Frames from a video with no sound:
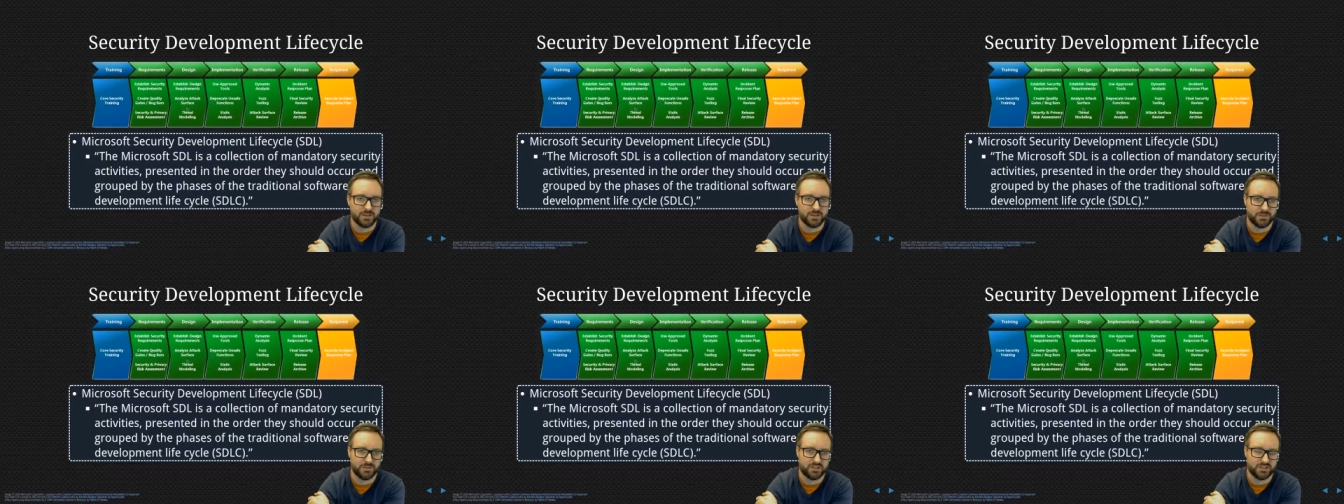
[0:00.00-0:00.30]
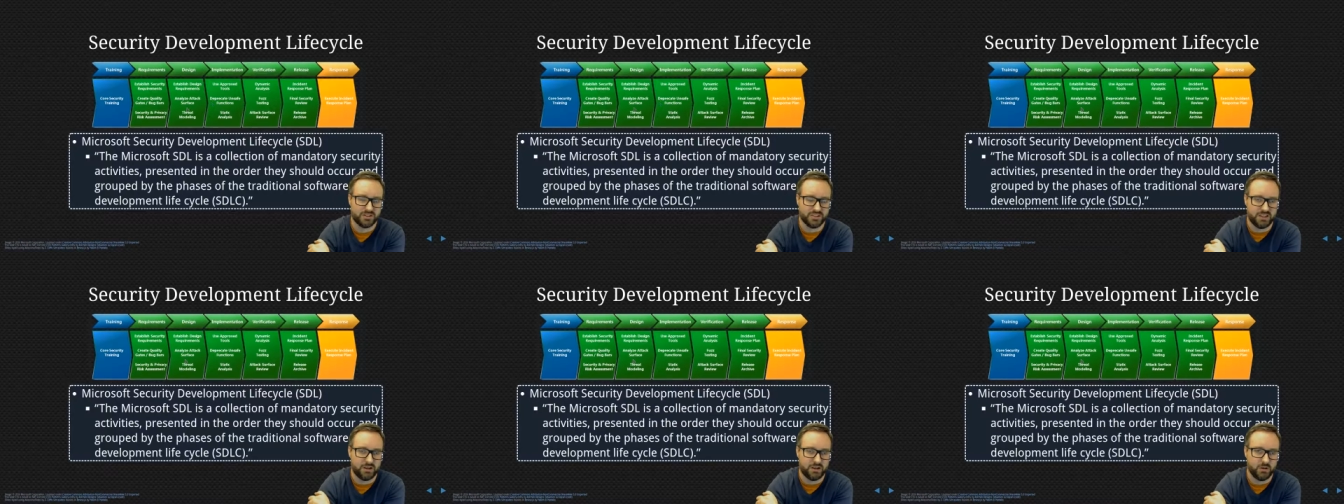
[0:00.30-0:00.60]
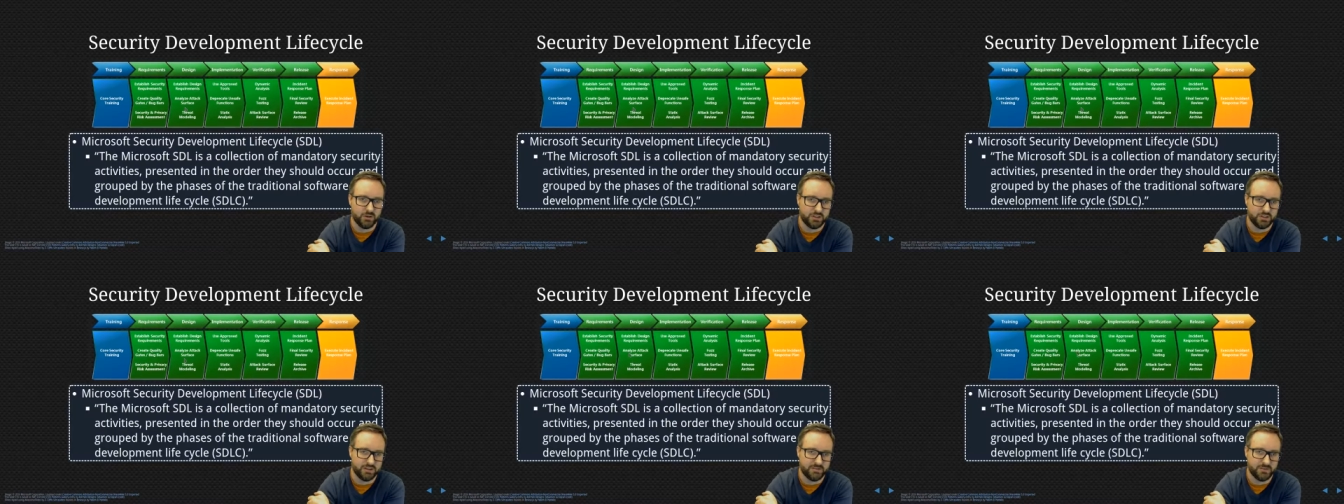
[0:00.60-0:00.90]
which is like all
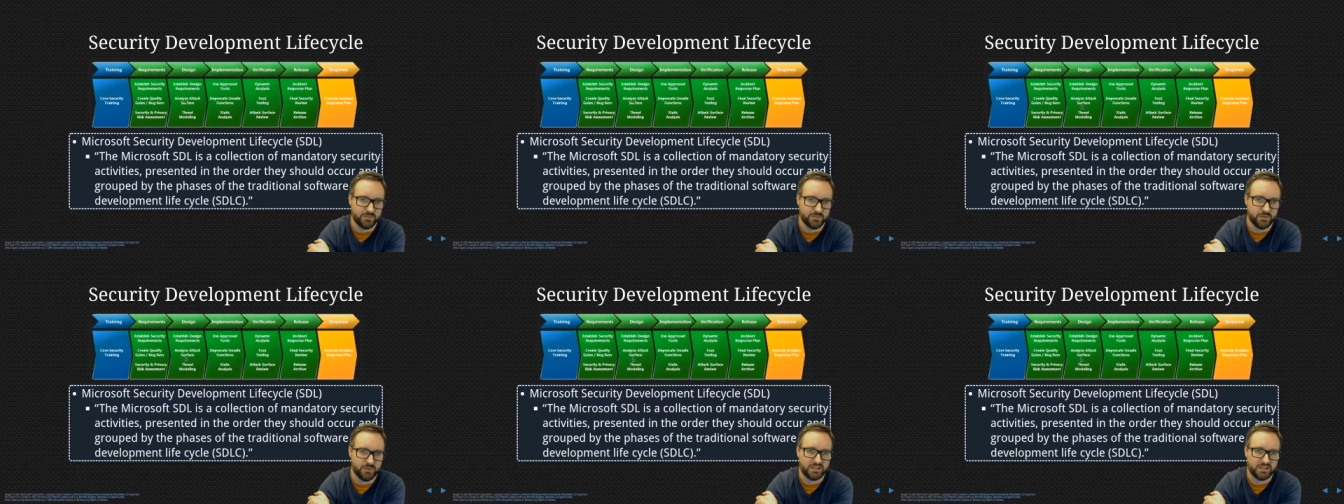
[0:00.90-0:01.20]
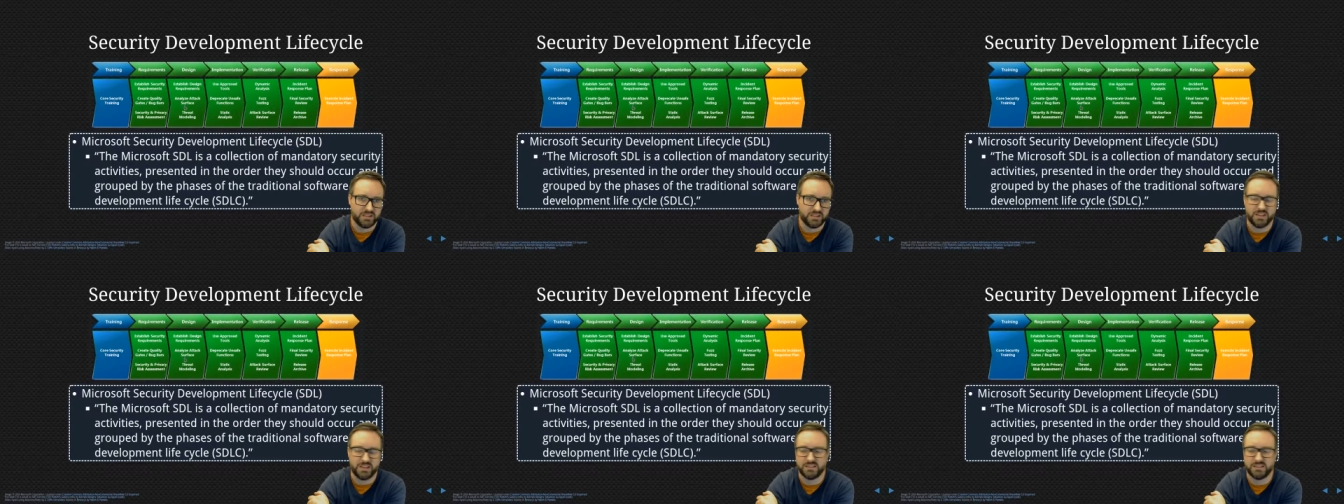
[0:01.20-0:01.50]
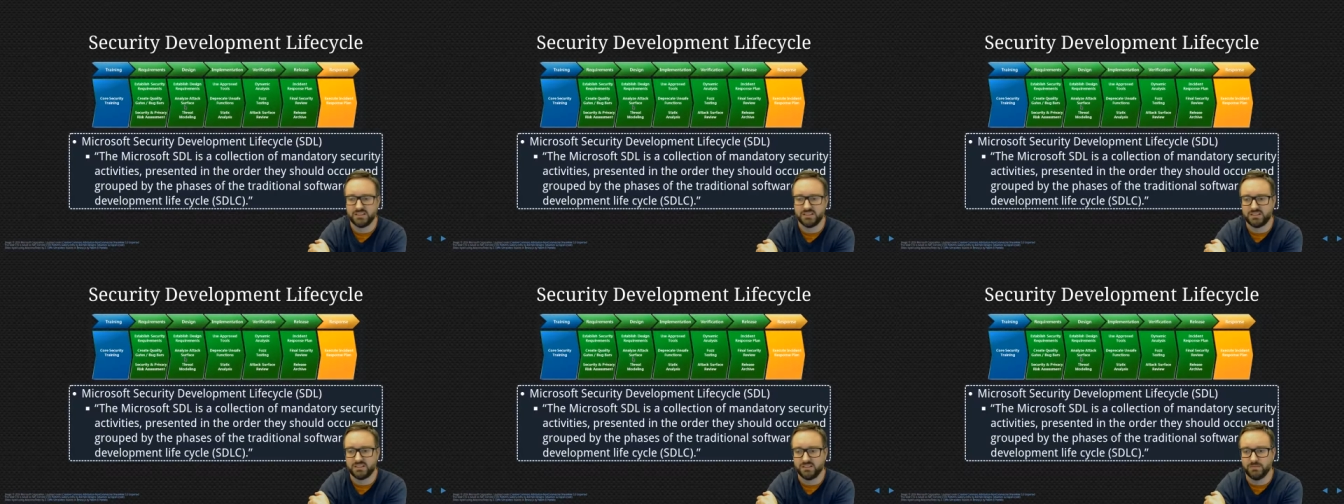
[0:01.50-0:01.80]
the different ways that our
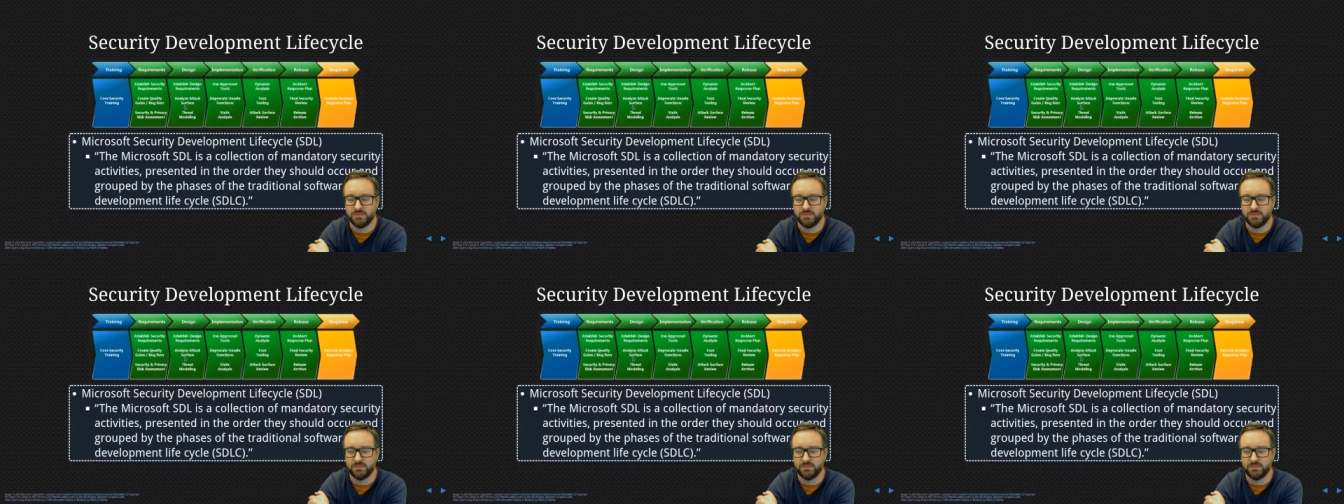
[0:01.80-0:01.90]
system